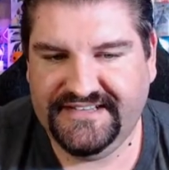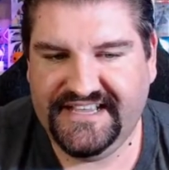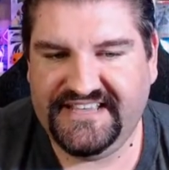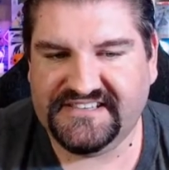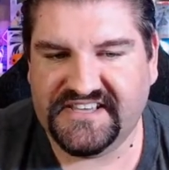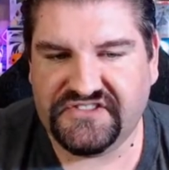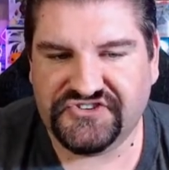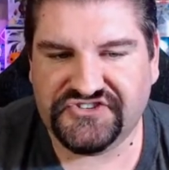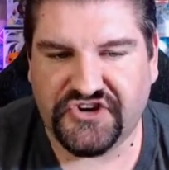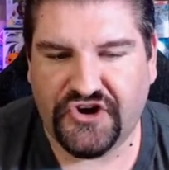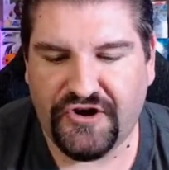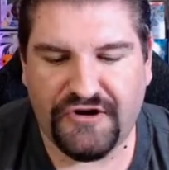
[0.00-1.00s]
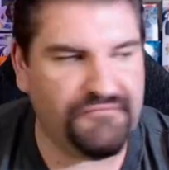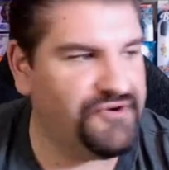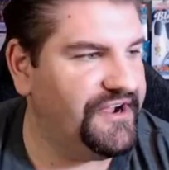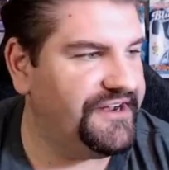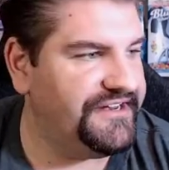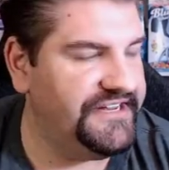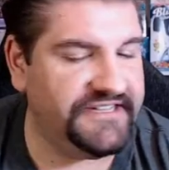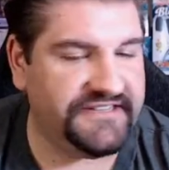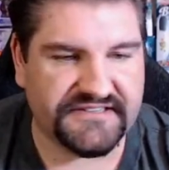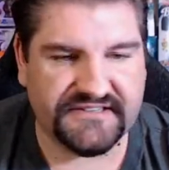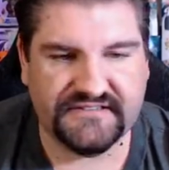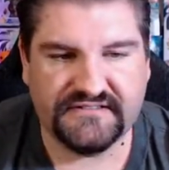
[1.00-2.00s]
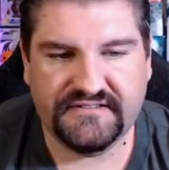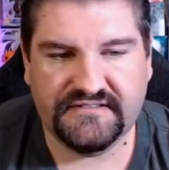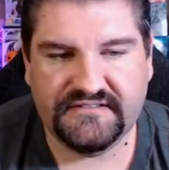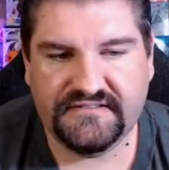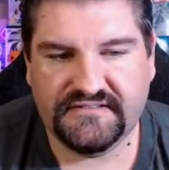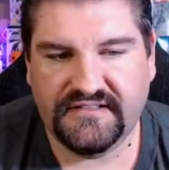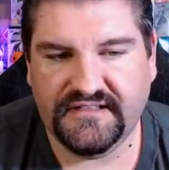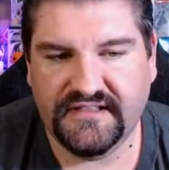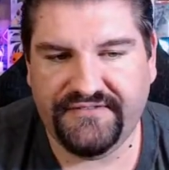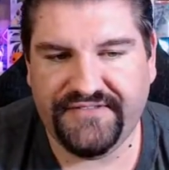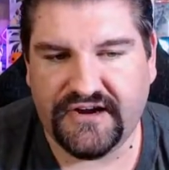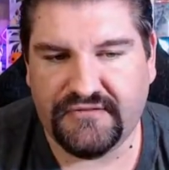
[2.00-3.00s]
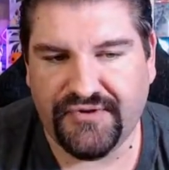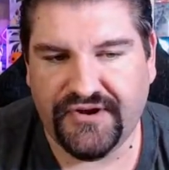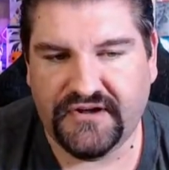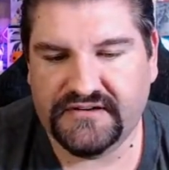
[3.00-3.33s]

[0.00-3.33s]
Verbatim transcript: He's like the Scar Umbreon. He is. I love that Umbreon.